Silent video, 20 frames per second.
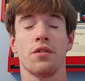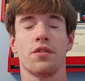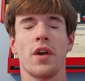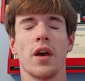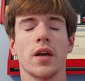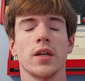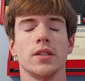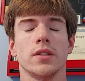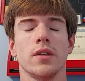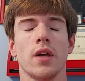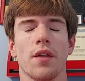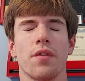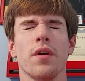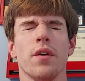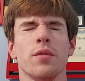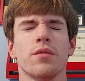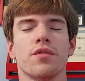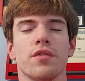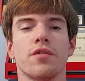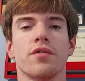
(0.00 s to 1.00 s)
I think
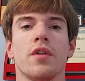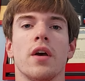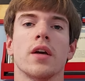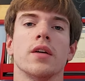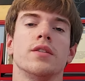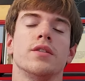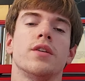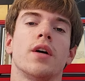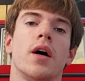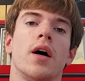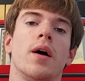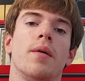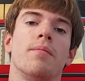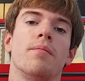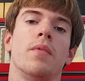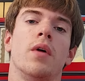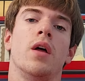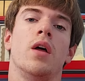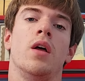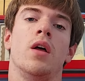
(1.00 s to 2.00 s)
it was the second
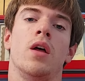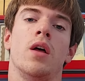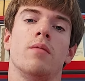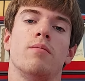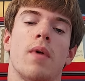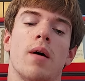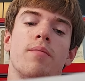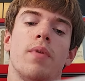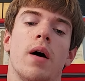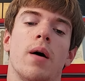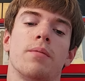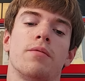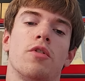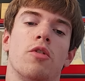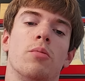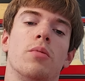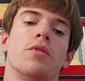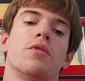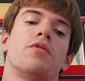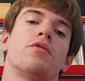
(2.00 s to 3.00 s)
time my pop
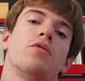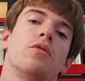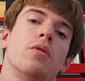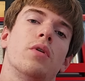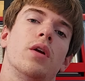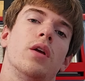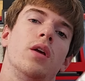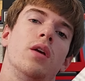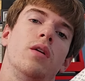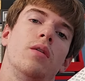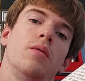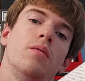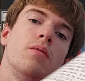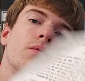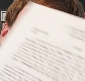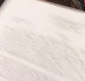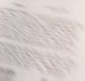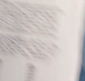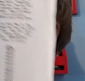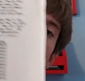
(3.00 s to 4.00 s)
told me the story. He
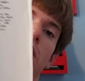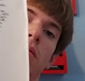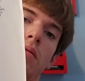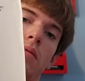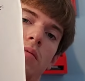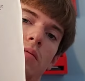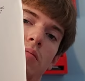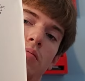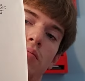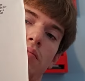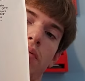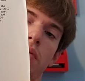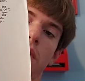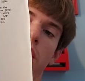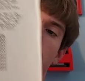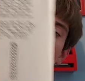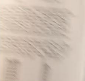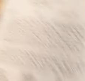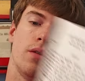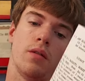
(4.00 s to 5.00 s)

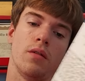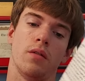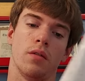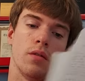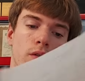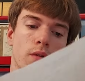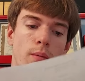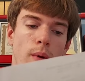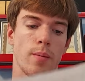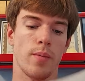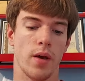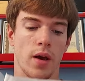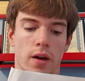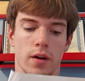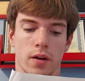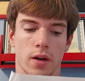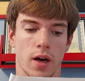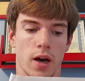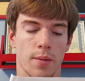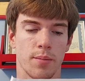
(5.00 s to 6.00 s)
printed or maybe had
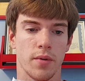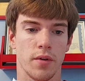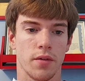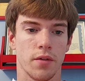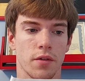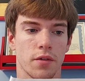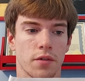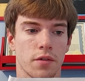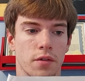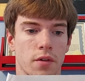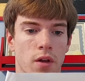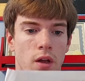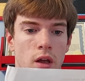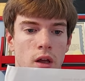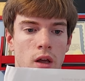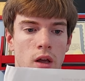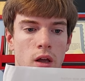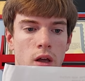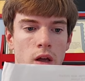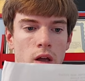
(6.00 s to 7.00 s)
a copy of this
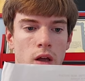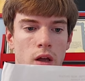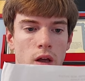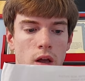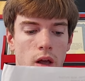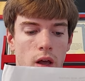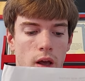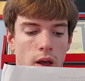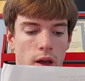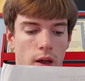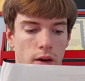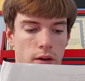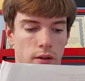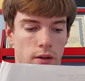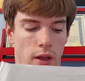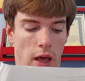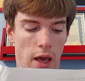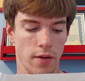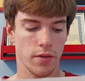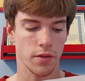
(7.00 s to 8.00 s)

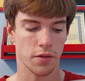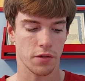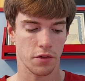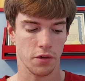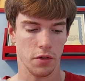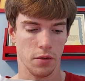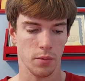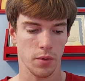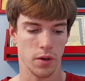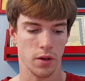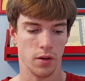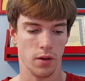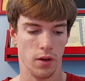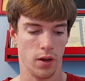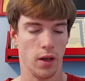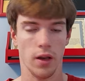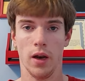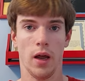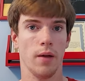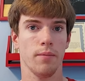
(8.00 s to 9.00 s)
and gave it to me.
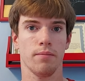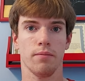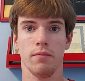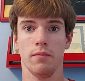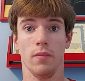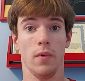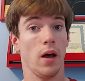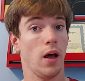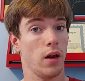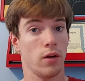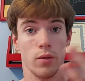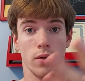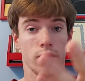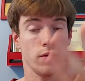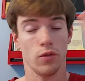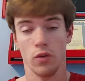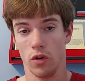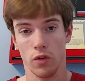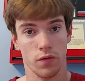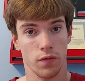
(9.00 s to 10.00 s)
Again, I don't
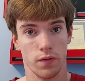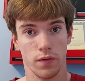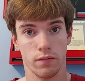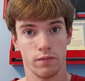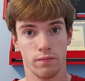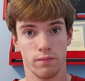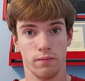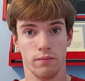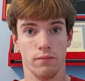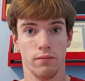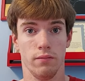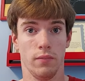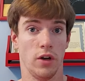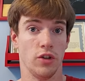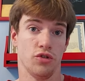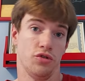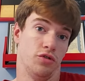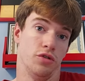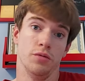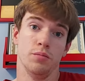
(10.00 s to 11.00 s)
even know if I
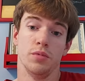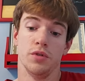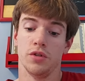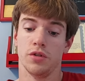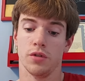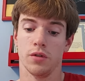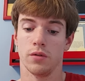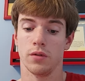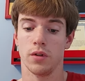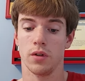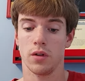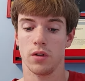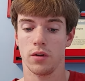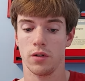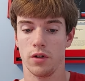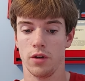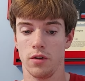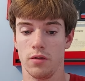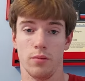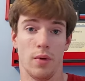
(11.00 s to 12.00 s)
should be showing it on
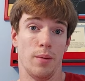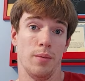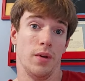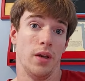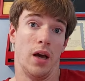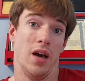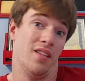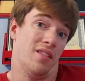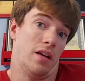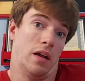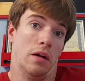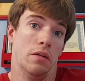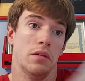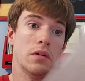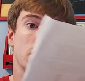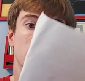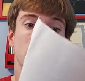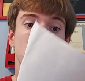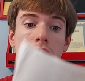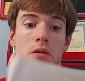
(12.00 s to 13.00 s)
here. Maybe not. I don't
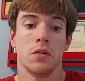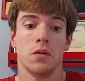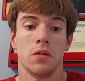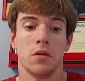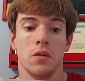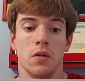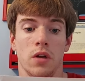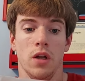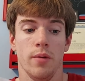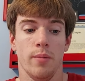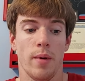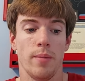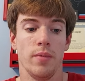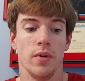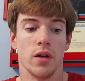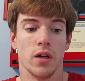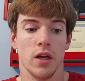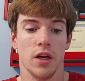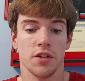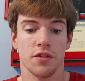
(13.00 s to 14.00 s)
know. It may
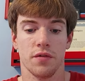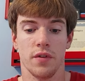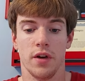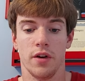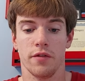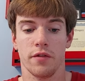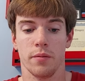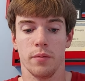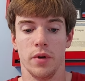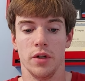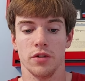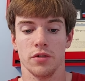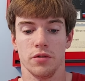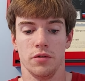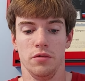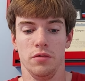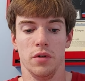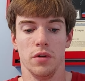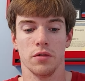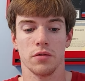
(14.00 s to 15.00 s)
be classified information.
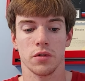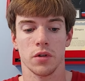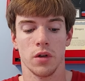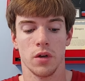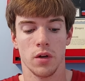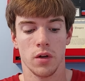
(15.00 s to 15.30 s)
Who knows?